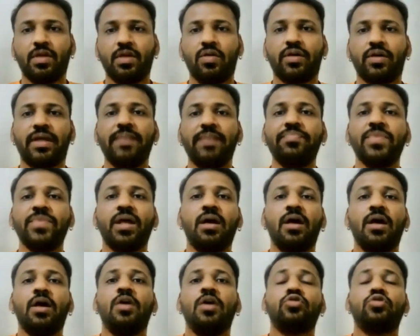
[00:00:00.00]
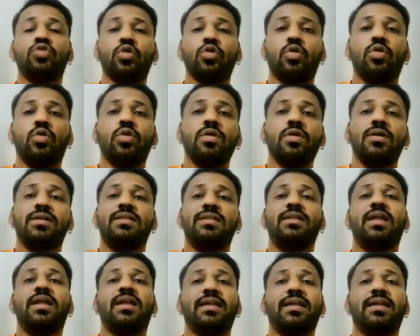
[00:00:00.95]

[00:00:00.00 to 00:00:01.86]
Okay, so the